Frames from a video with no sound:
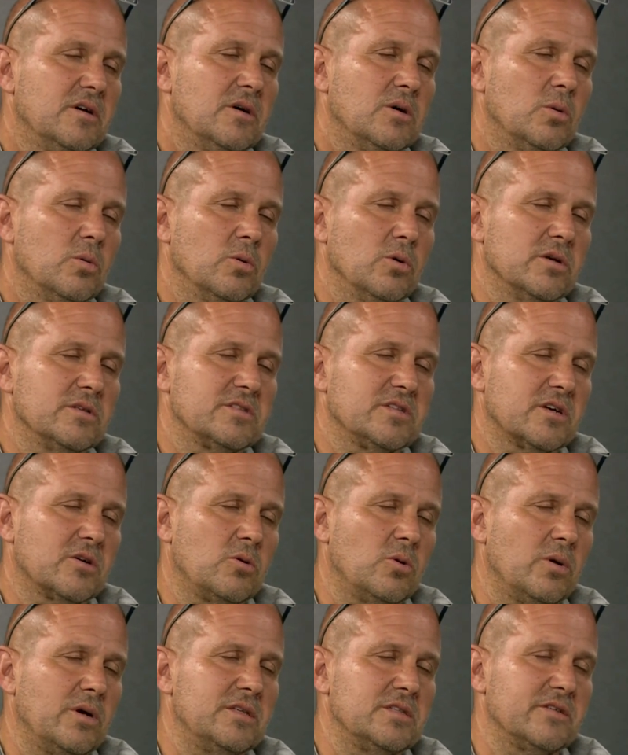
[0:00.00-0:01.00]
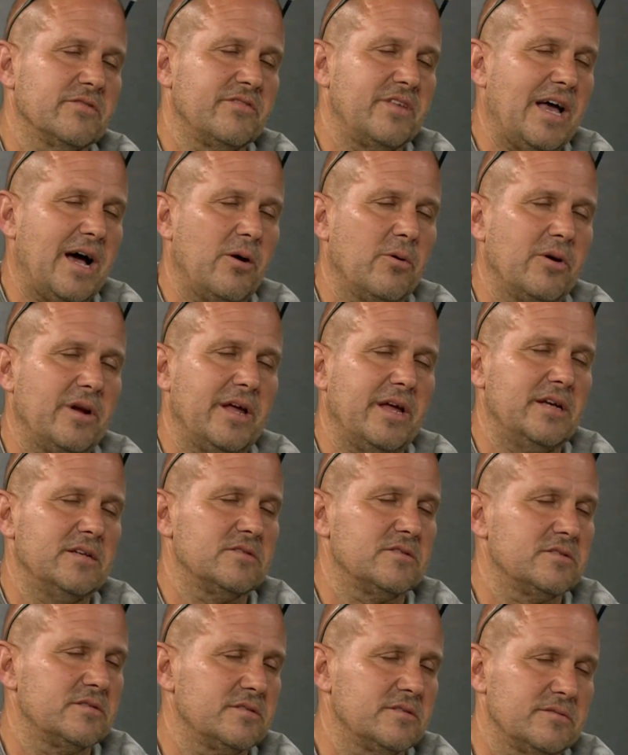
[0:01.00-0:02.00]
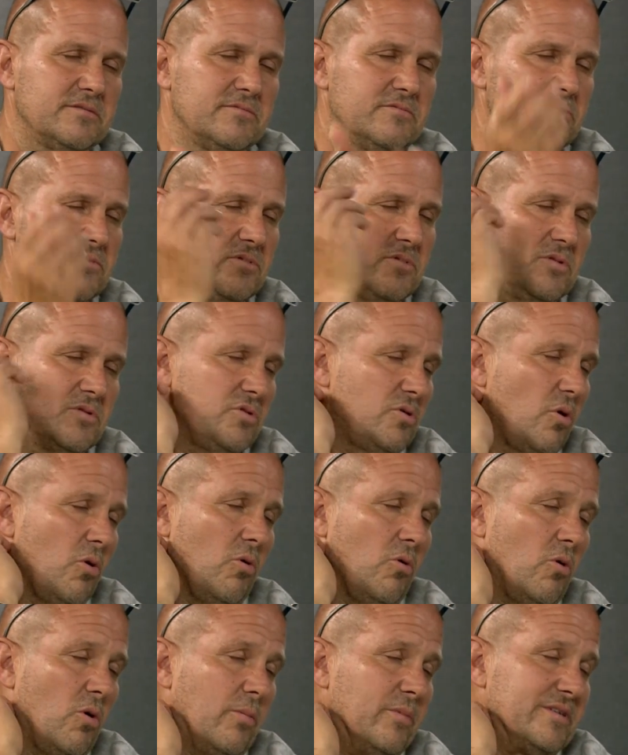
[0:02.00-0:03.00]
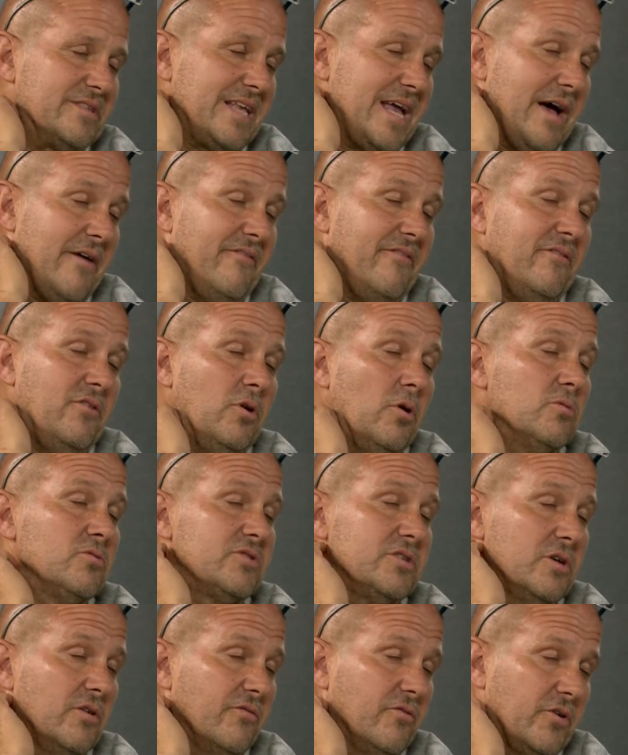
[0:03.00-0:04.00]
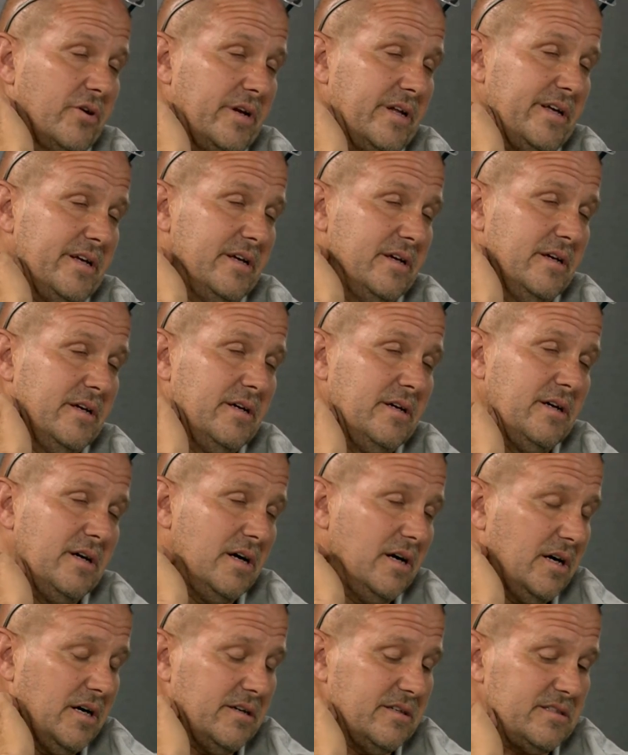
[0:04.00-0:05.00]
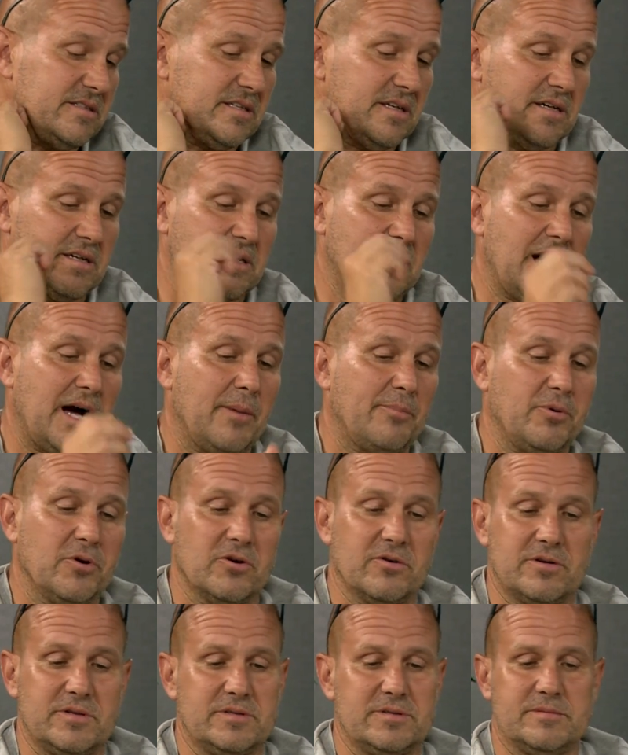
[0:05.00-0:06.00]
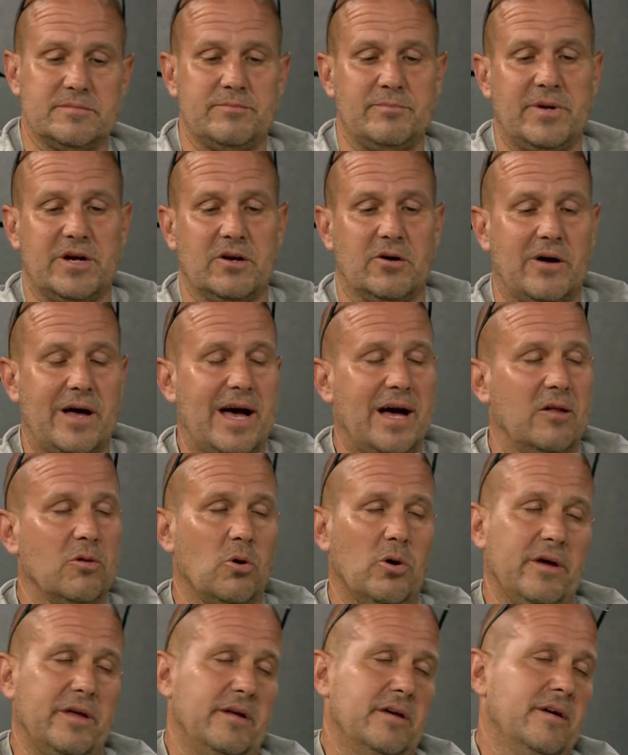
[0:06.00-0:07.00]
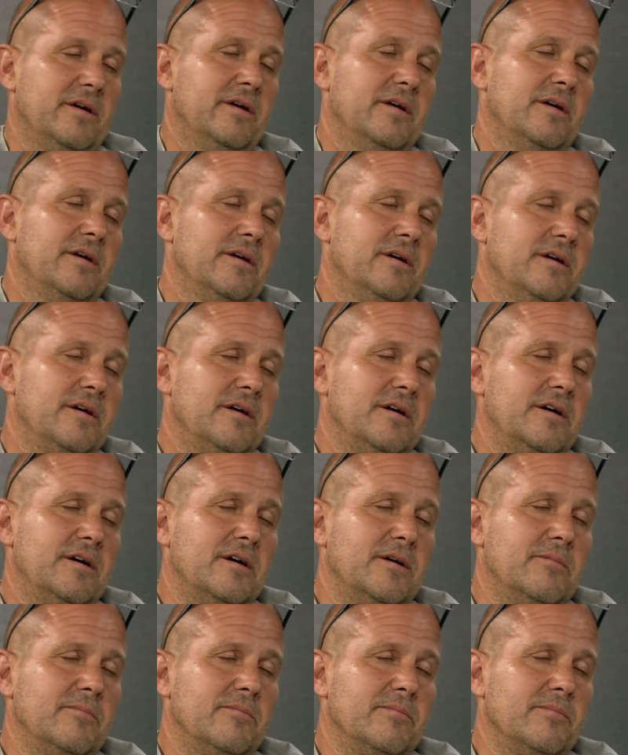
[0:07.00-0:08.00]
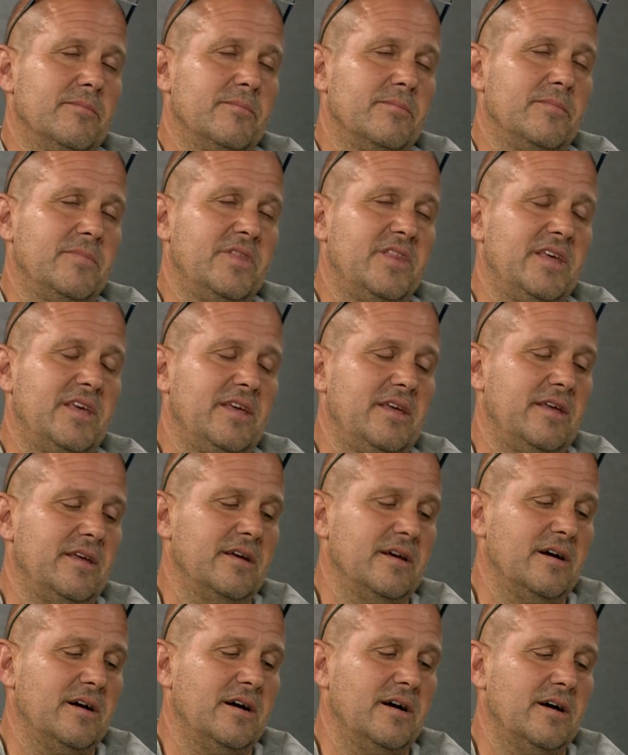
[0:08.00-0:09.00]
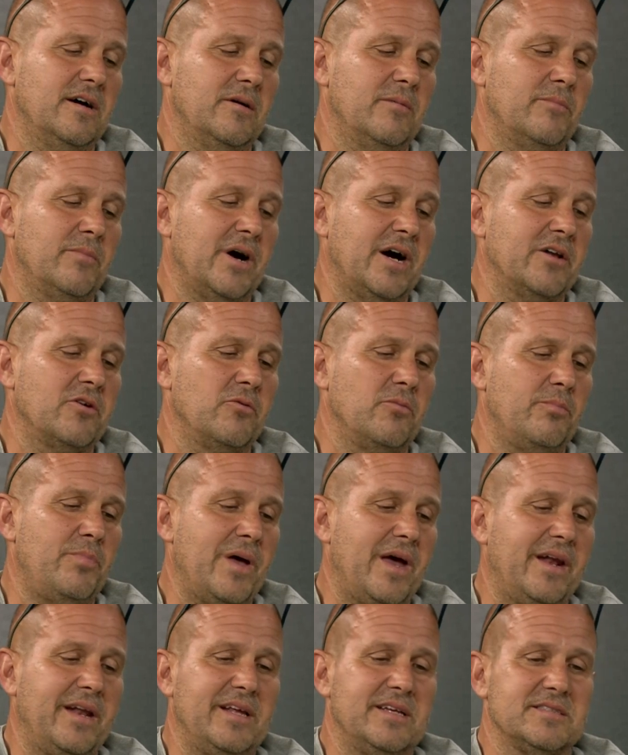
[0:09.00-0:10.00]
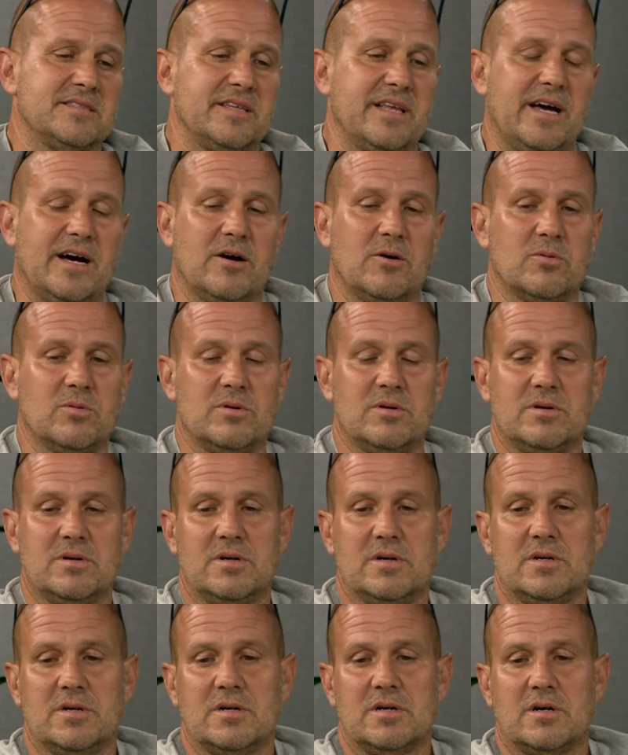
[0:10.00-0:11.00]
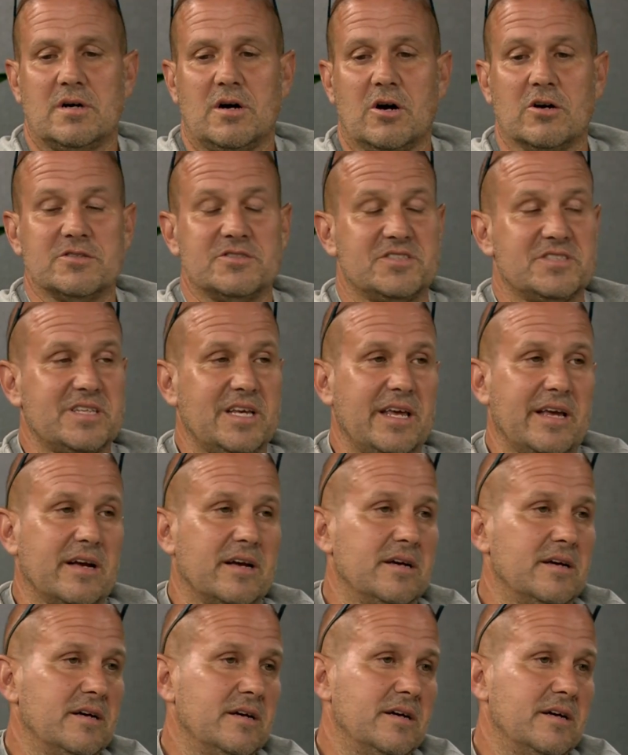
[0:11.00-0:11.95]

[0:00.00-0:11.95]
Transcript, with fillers: whereas the coins of nowadays don't almost have no silver in it. Uh, it's a copper and metal alloy. Um, the uh, modern pennies now are zinc,